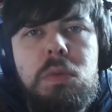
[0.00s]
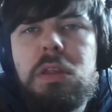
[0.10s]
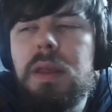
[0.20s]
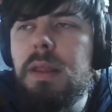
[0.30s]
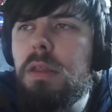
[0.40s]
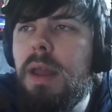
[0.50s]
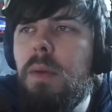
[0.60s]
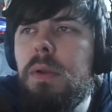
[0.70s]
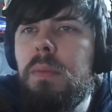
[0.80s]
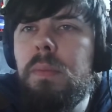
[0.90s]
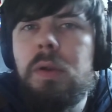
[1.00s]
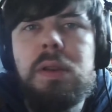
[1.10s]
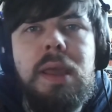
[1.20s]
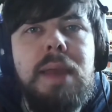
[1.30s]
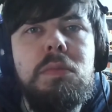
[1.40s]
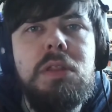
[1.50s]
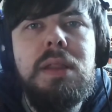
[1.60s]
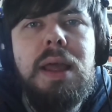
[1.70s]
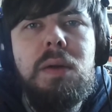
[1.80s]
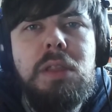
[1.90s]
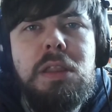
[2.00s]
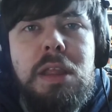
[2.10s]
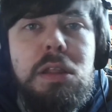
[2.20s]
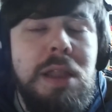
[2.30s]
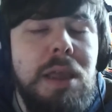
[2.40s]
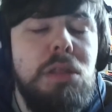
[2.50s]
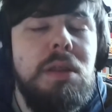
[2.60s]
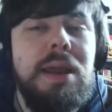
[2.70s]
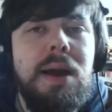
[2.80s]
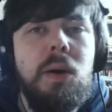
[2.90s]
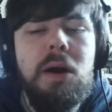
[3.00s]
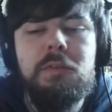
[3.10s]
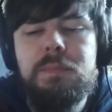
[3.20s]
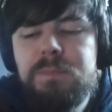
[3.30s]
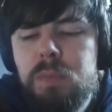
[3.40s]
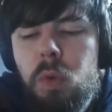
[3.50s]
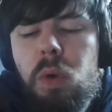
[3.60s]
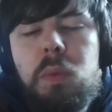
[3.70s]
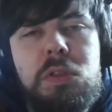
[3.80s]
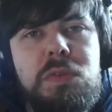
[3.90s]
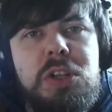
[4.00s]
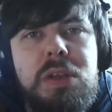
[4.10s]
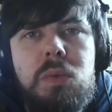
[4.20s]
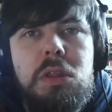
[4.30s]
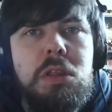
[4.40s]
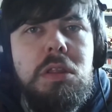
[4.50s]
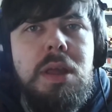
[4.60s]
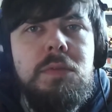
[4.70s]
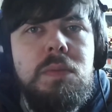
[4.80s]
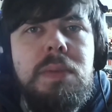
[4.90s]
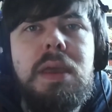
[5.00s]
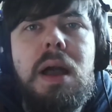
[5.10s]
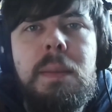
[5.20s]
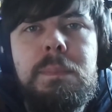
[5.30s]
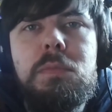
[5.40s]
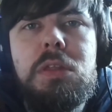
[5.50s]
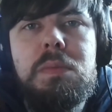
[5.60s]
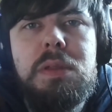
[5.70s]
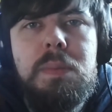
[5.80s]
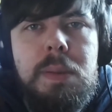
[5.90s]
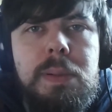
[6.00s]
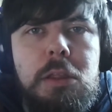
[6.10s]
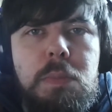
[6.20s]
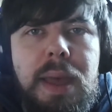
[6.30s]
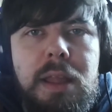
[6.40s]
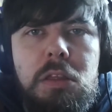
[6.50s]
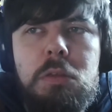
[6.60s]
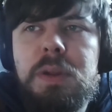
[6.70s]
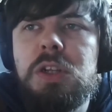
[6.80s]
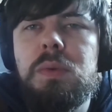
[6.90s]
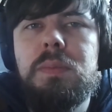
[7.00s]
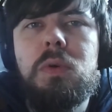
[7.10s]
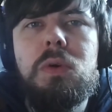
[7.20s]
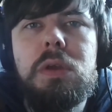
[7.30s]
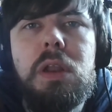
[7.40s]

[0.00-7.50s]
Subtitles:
We're seeing this now with modern games, and how this legacy now of what was originally once a deception becomes something that people expect, especially with more,